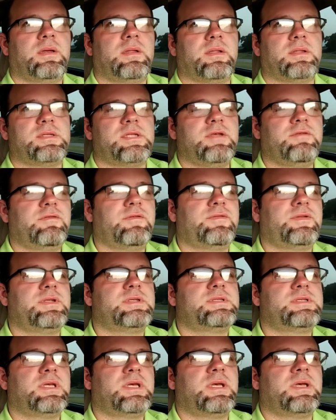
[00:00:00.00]

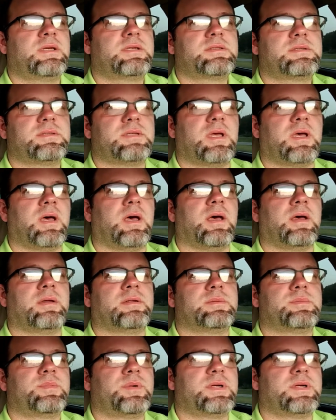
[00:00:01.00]
T56,